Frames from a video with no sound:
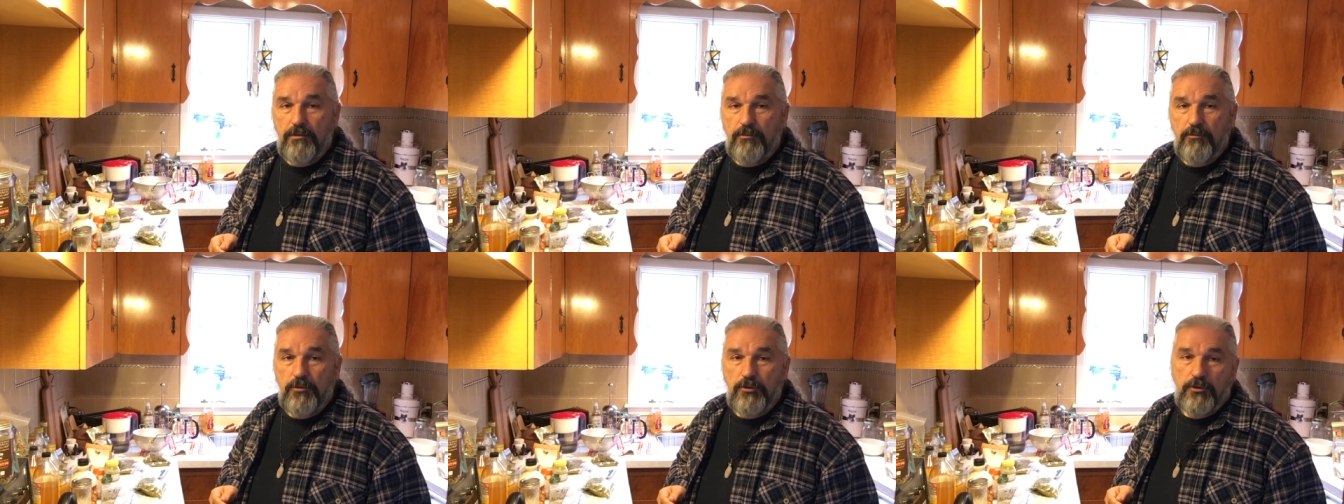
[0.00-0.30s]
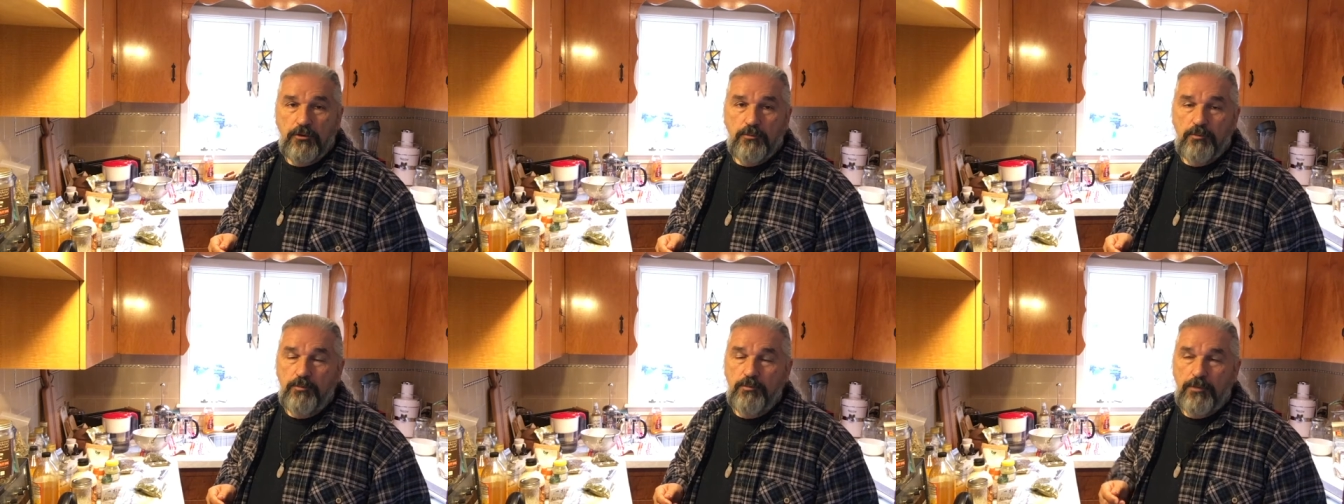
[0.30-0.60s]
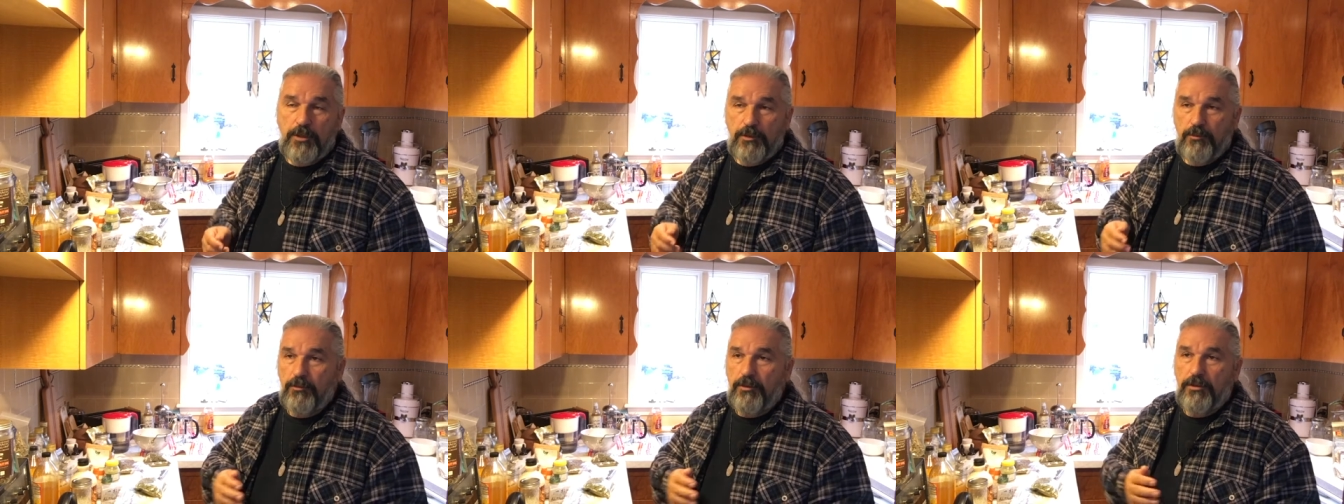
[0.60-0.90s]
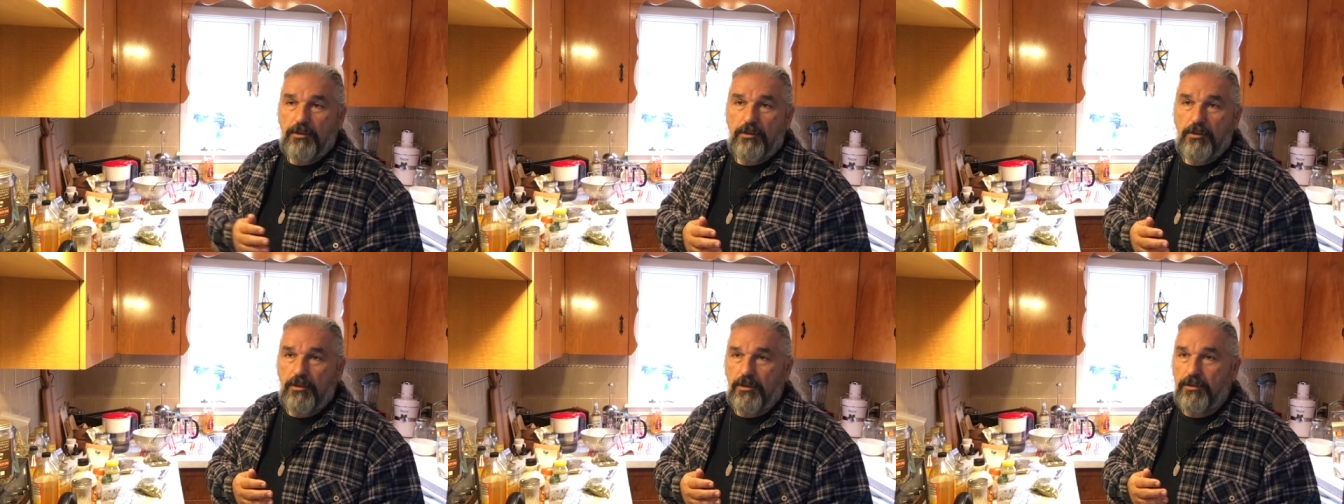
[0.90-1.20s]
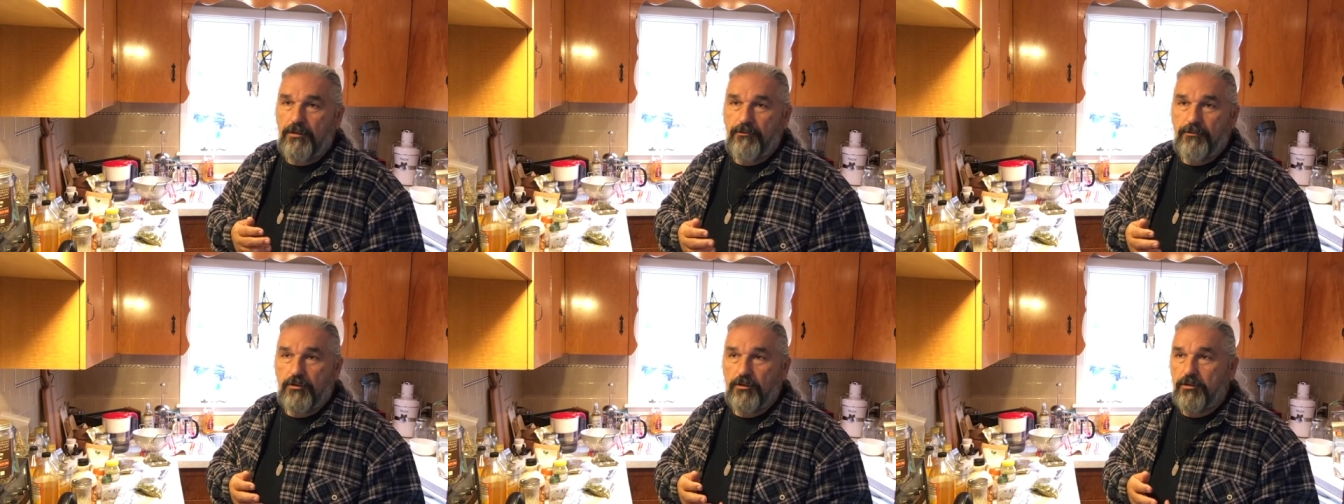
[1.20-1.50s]
which might be
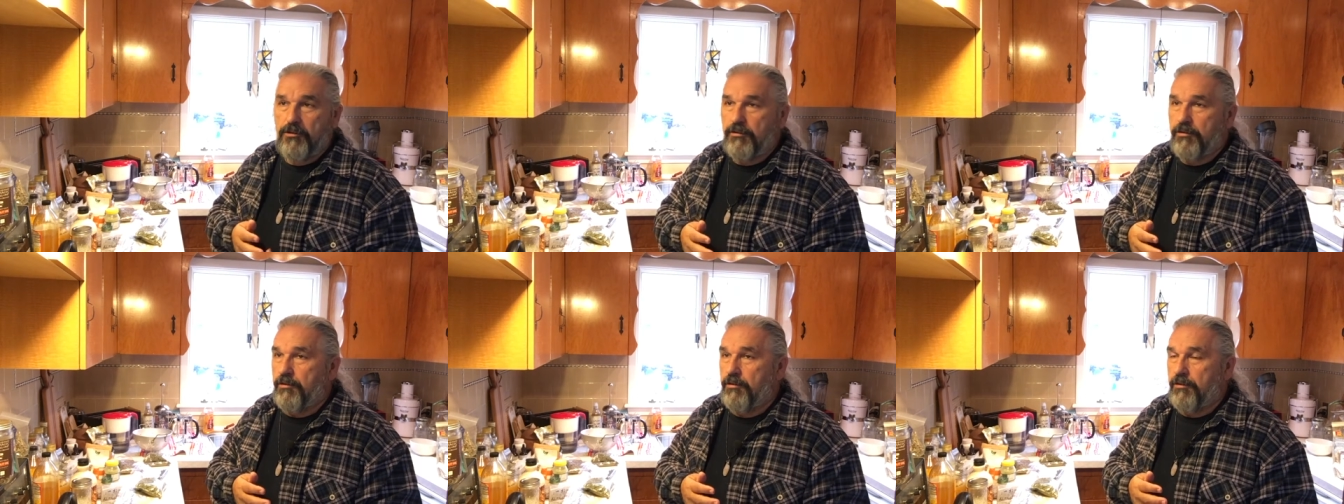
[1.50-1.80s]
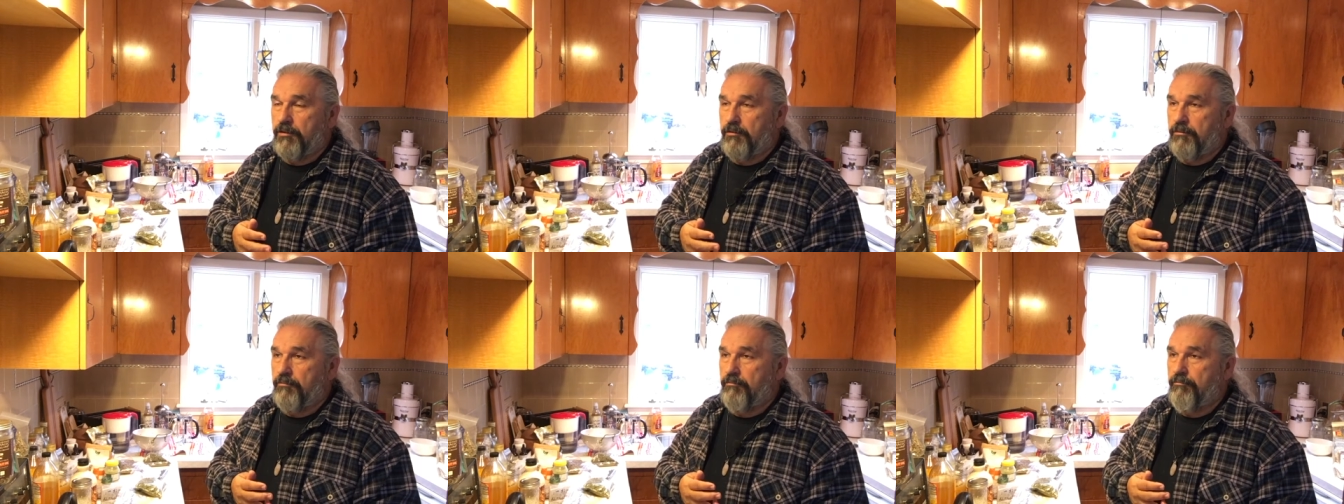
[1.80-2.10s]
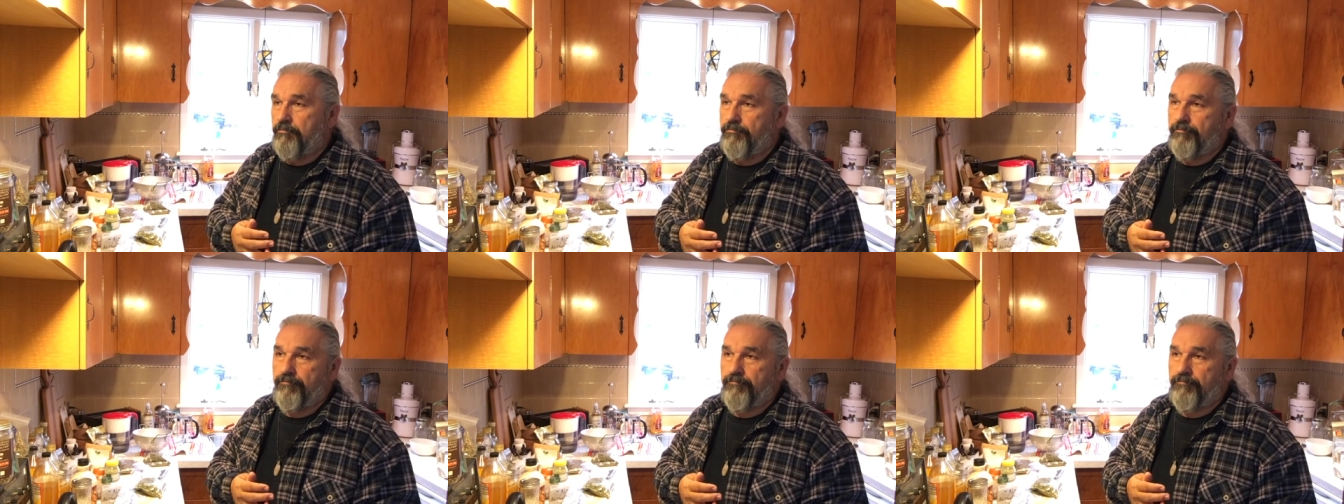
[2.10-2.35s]
cleavers and